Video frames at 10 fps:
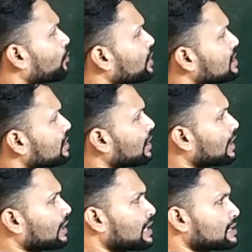points in
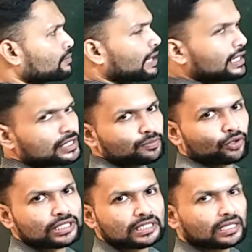algae, there are some minus
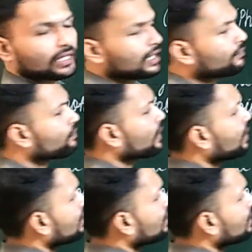points in algae.